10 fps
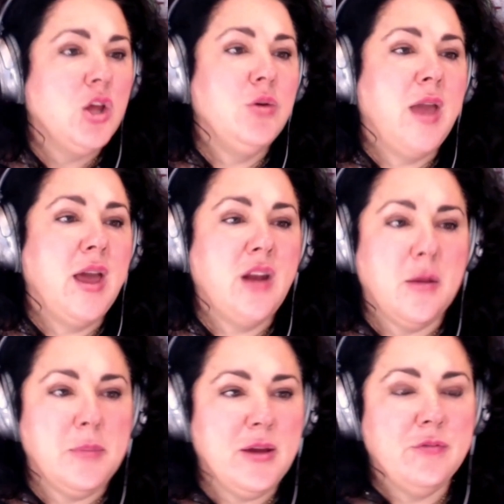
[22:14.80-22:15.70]
You
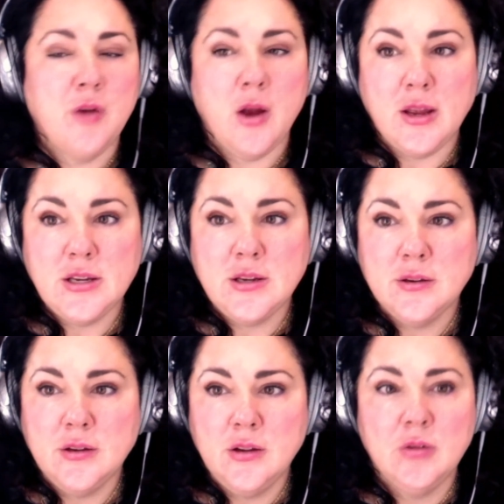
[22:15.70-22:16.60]
cannot be afraid.
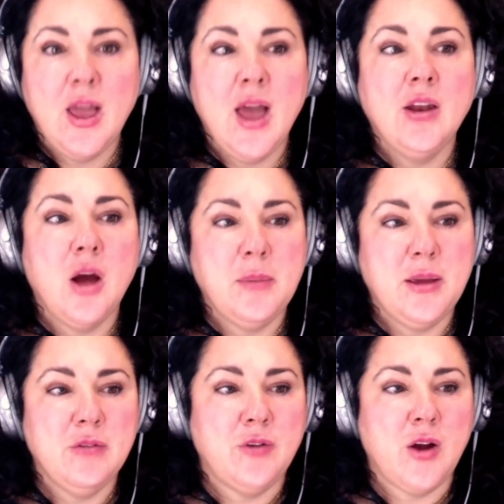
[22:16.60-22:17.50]
You cannot
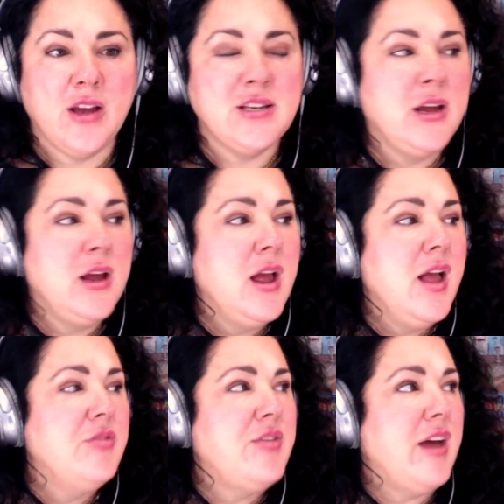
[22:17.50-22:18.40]
be afraid.
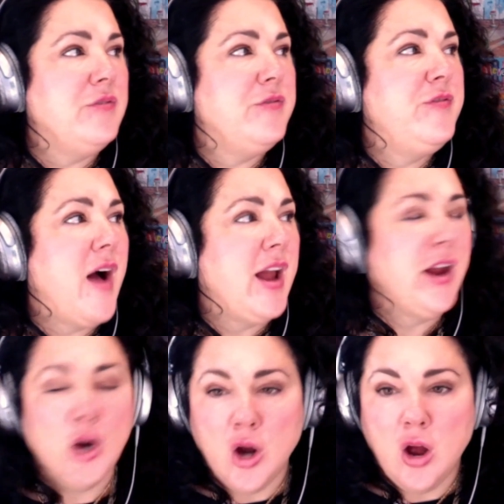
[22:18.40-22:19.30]
That
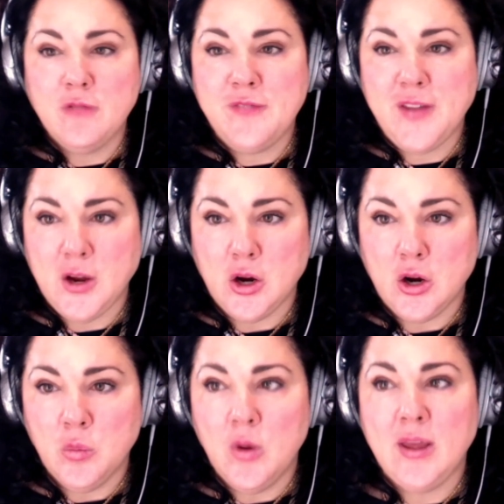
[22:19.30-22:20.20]
fire of
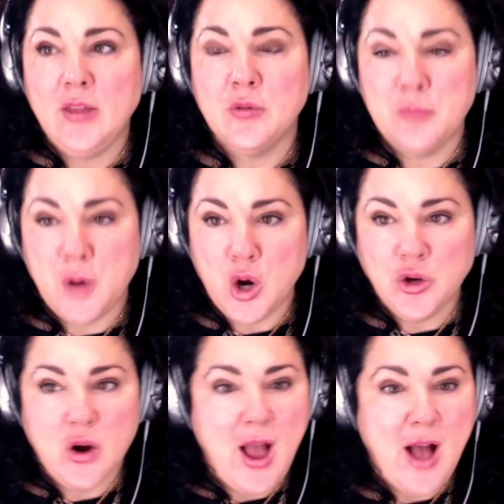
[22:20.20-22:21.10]
fear will either
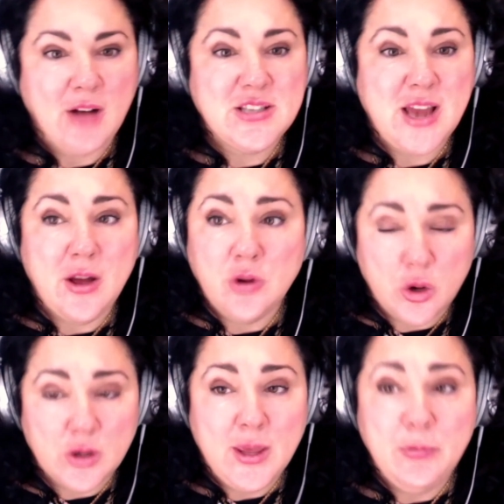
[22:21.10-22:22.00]
burn your house down
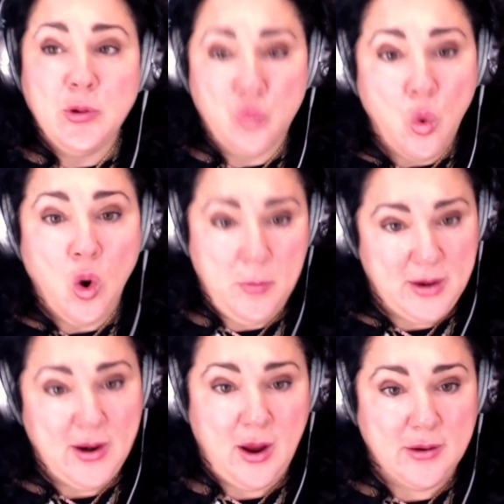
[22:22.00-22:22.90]
or keep you warm
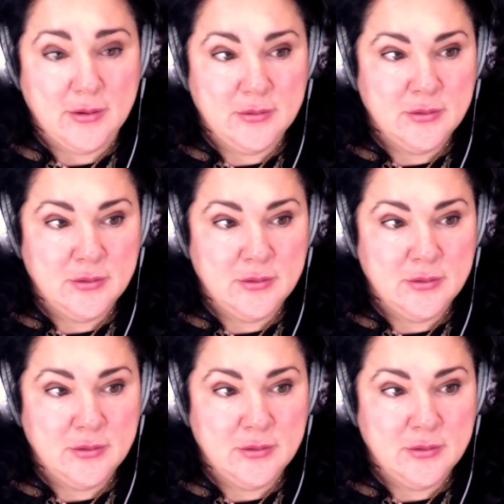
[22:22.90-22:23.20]
at night.